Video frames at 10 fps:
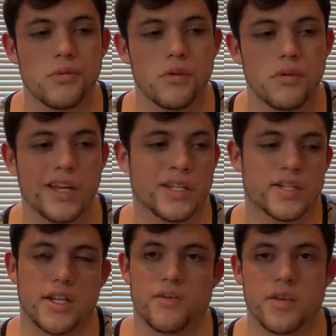Like I
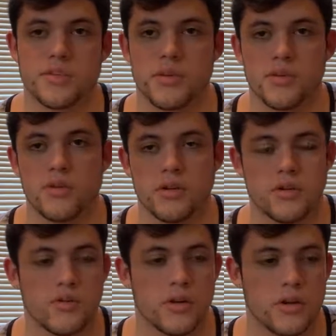said, I've spent under
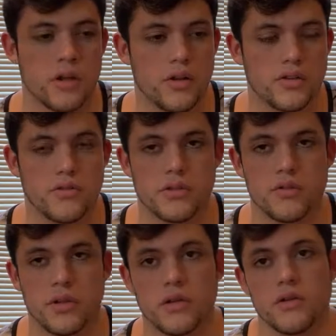$300 for
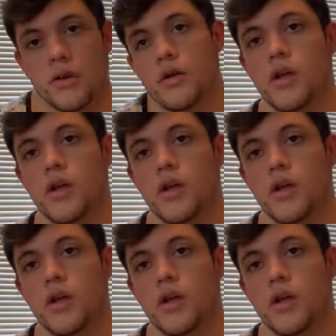tuning, so,